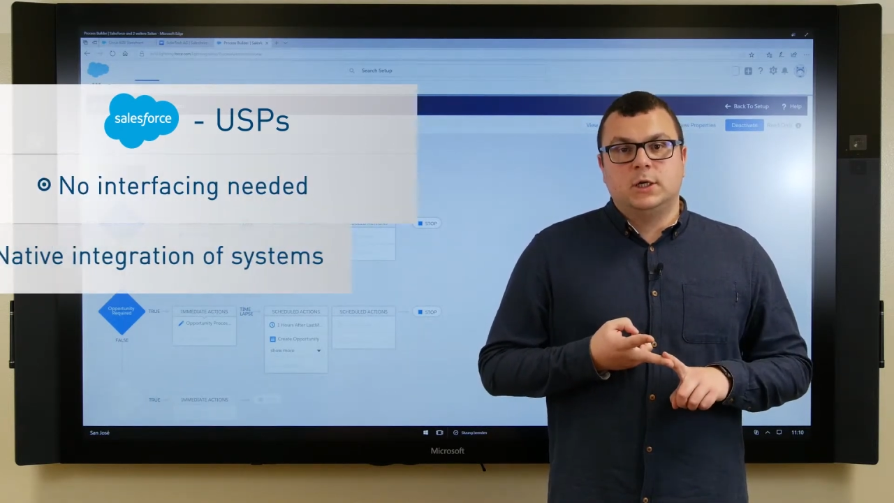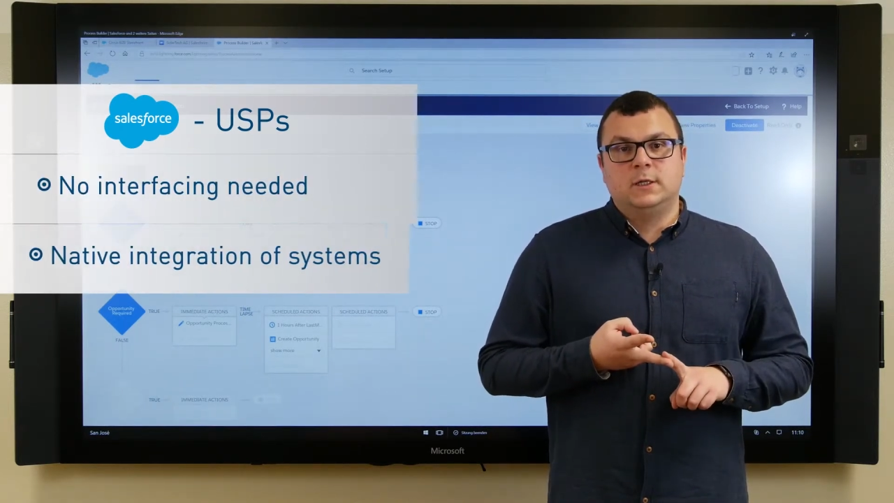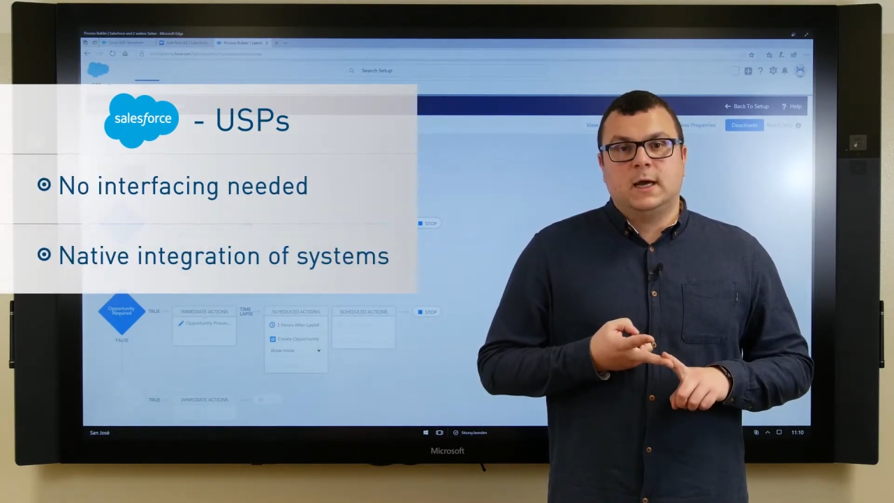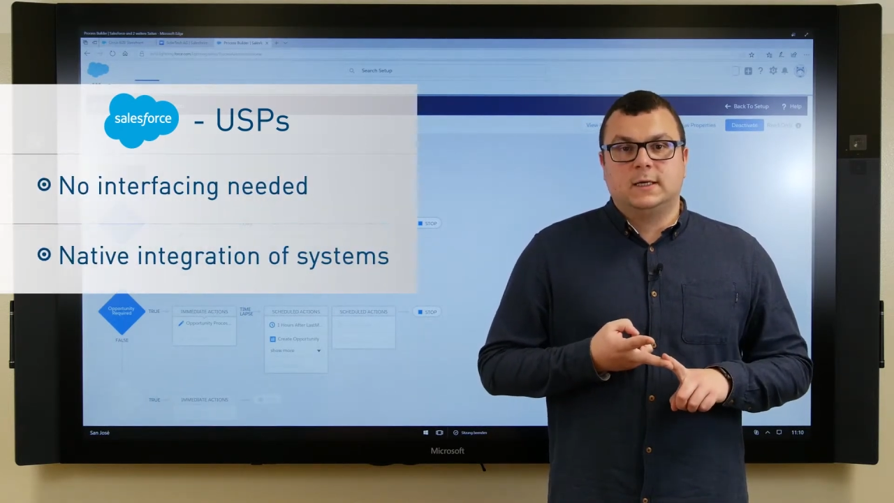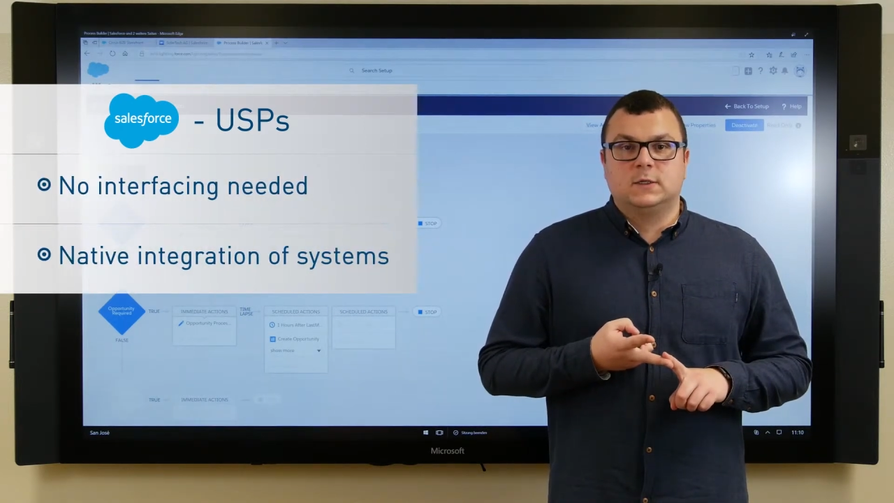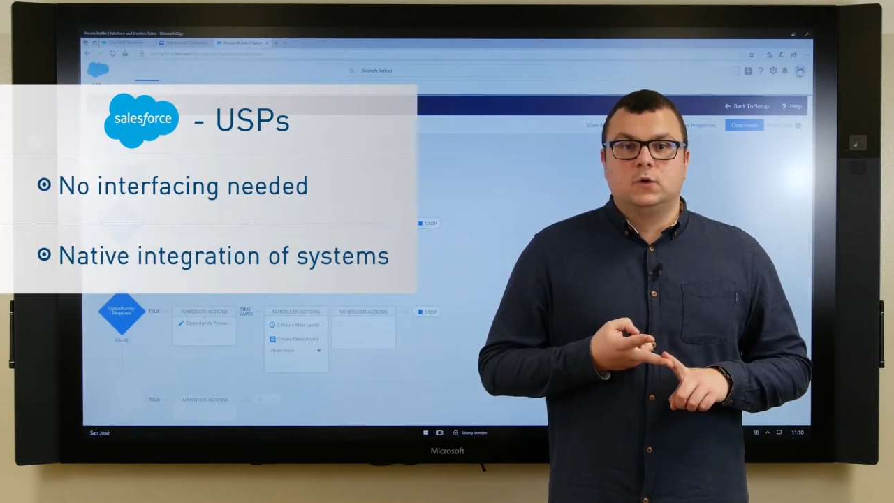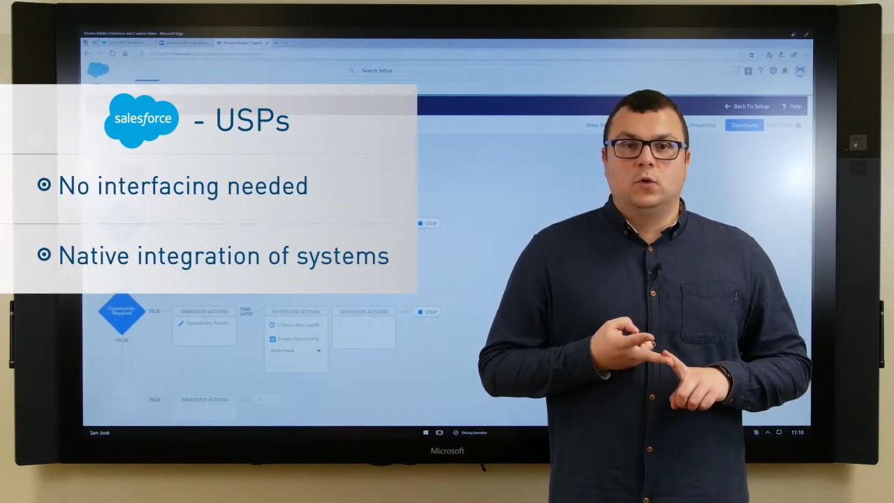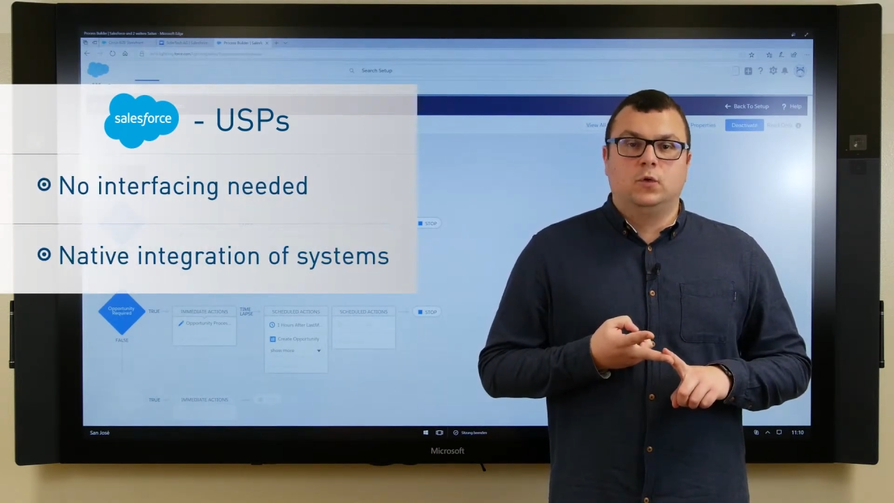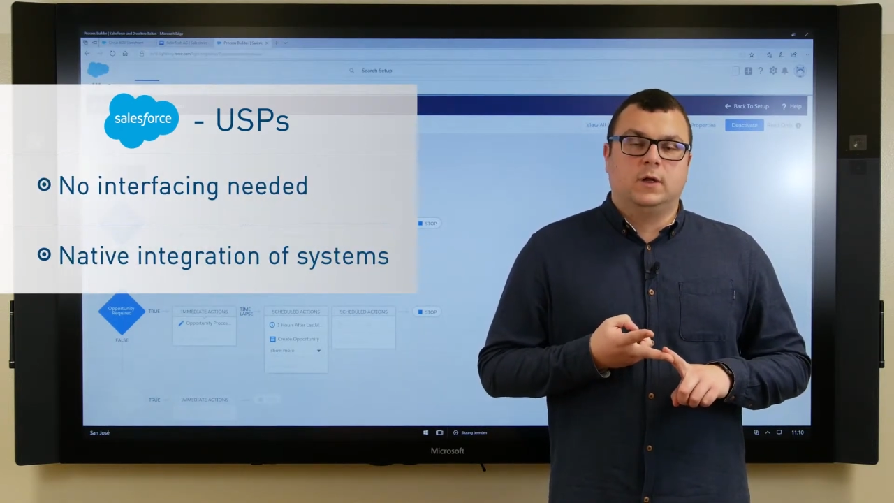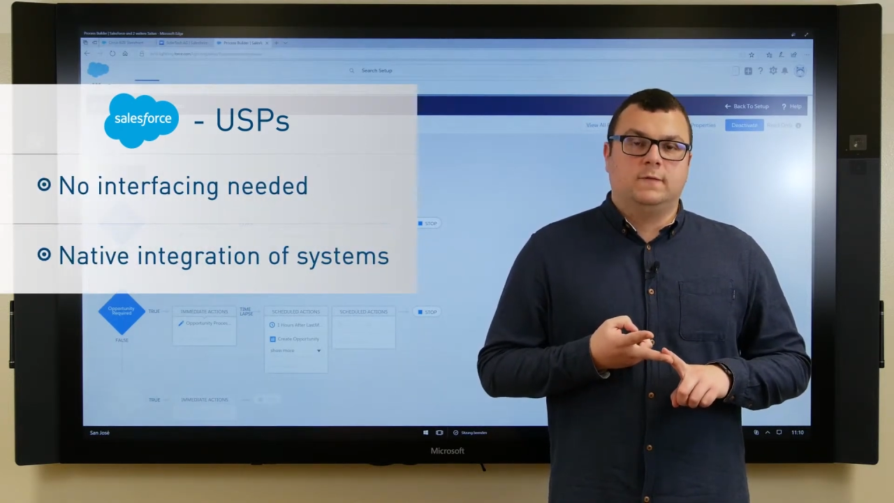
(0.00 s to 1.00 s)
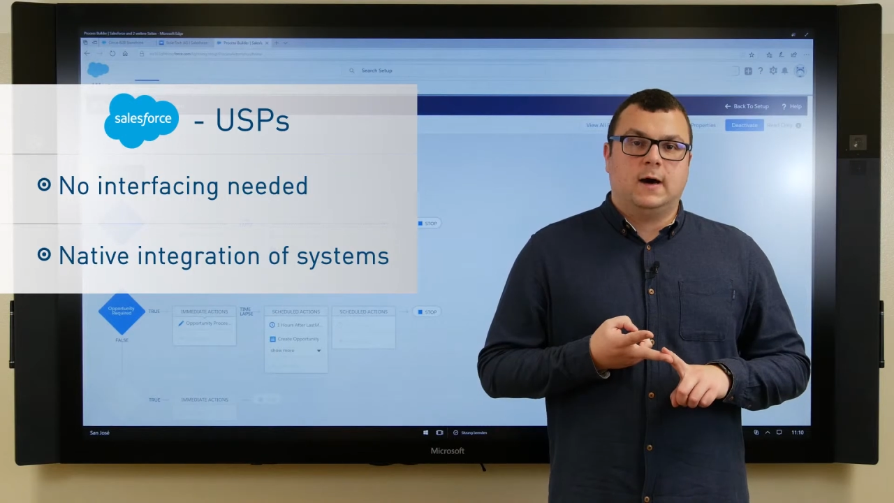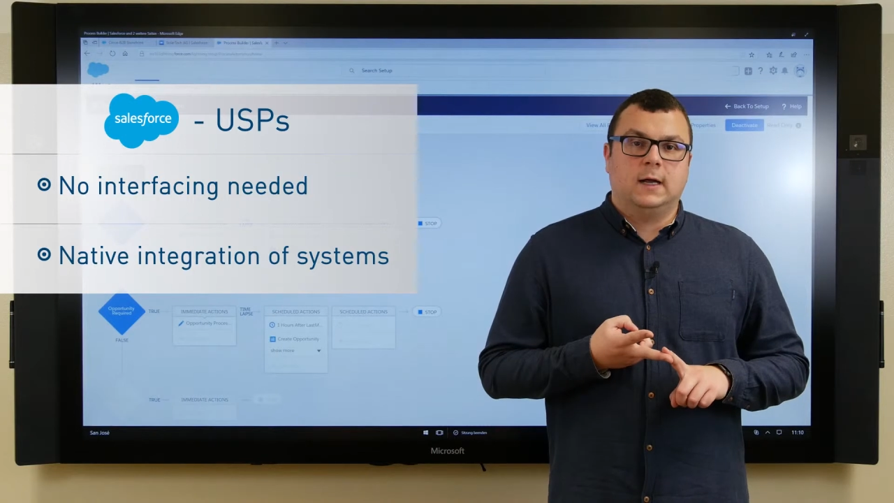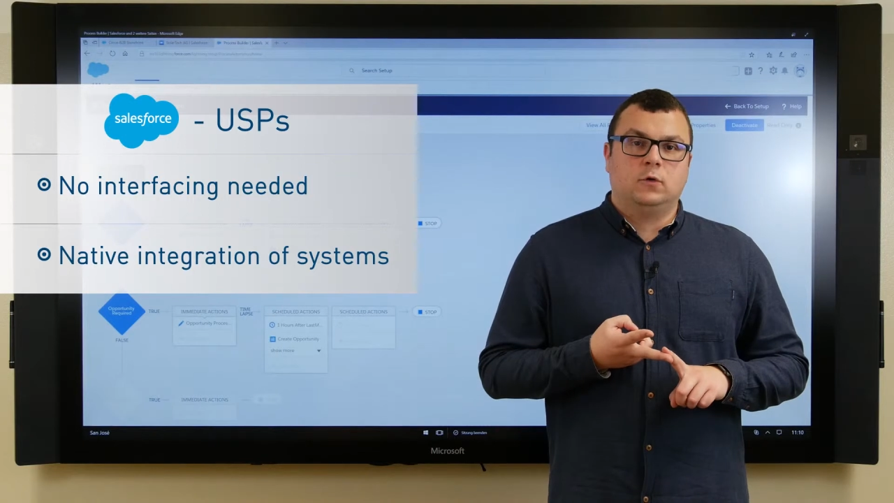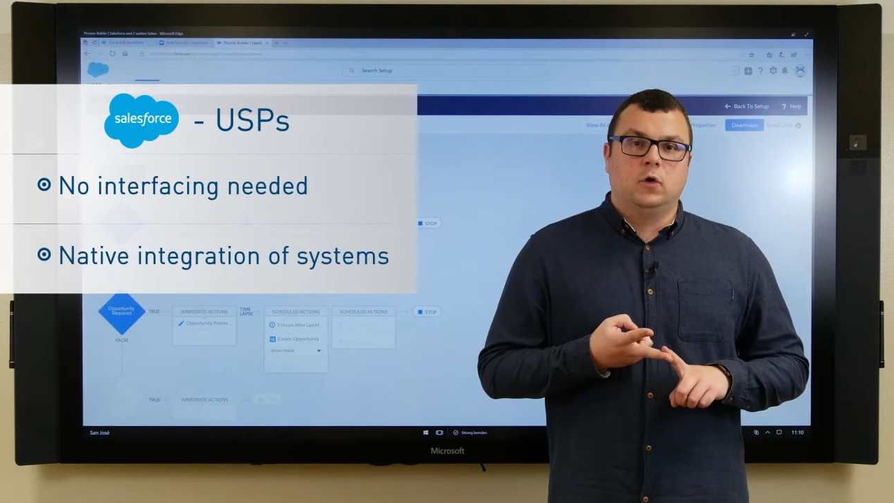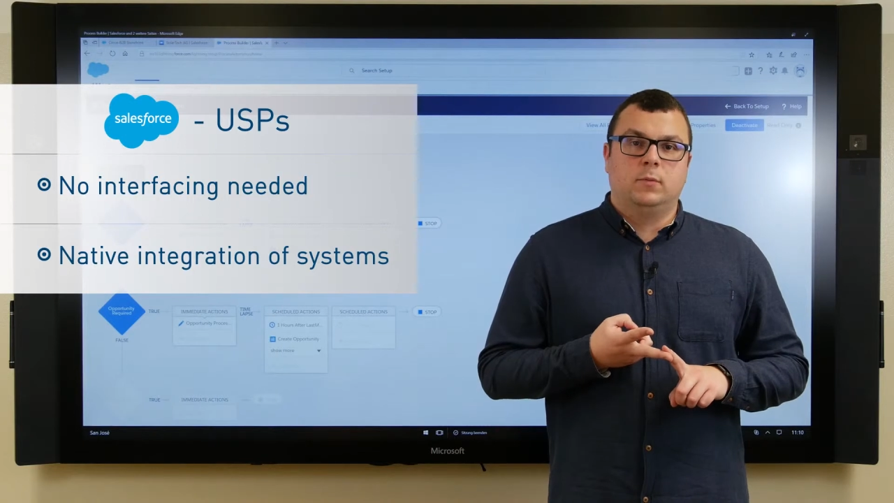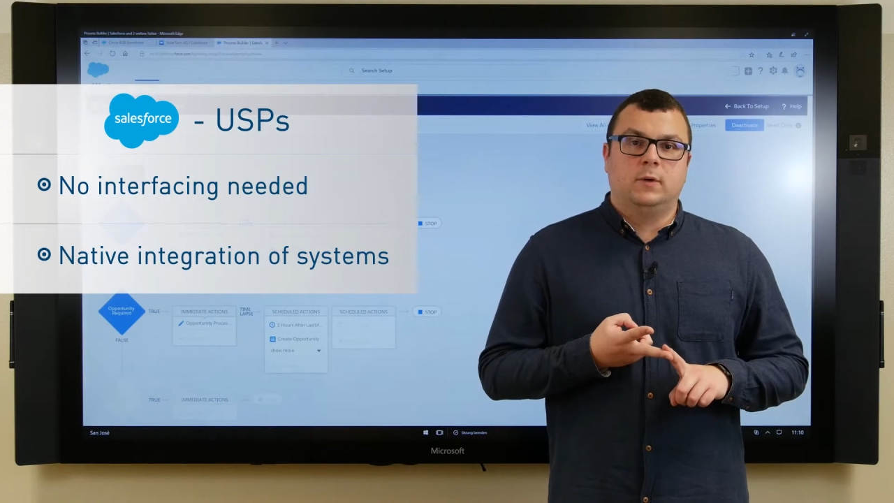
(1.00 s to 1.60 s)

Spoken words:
shop's customer shopping cart